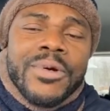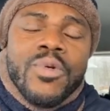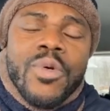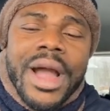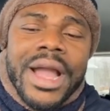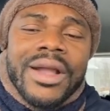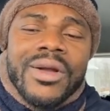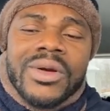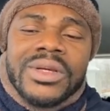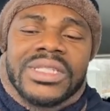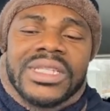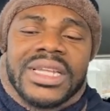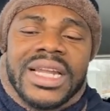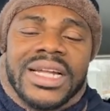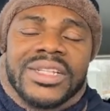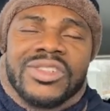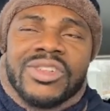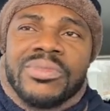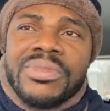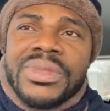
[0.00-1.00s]
who I
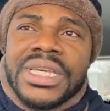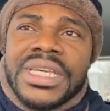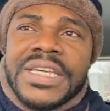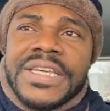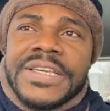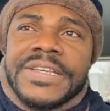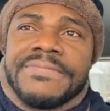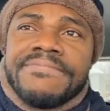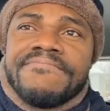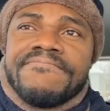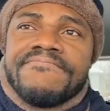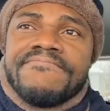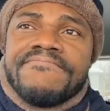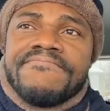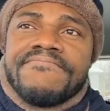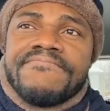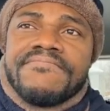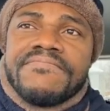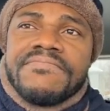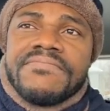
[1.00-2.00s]
consider to be
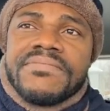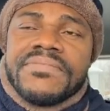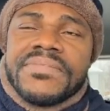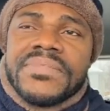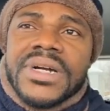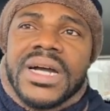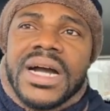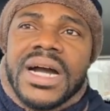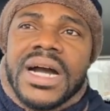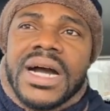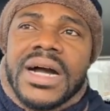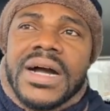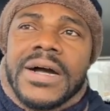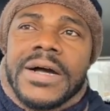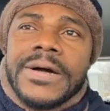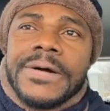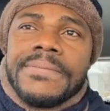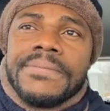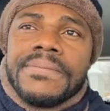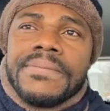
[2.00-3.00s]

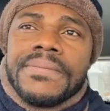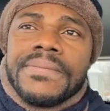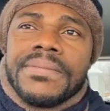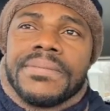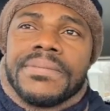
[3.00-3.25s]
in